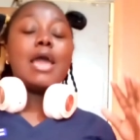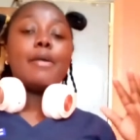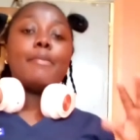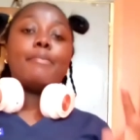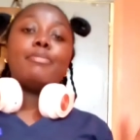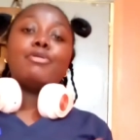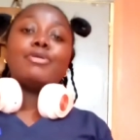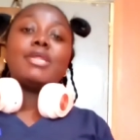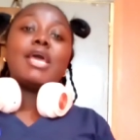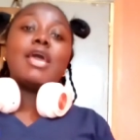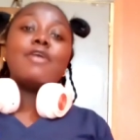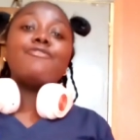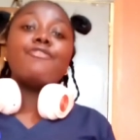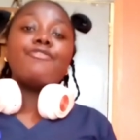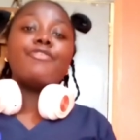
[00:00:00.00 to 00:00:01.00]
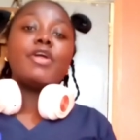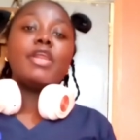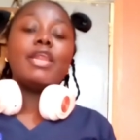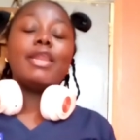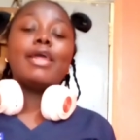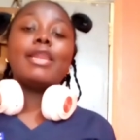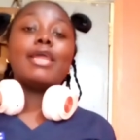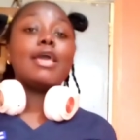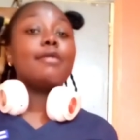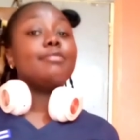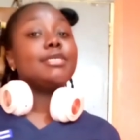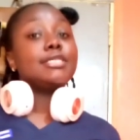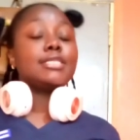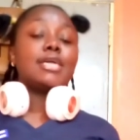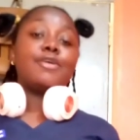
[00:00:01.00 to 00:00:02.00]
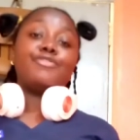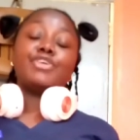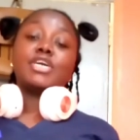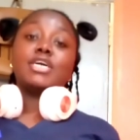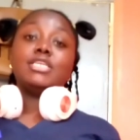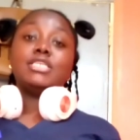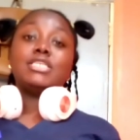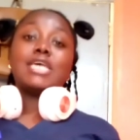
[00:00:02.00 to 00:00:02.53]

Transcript: I upload every Friday 9 AM East African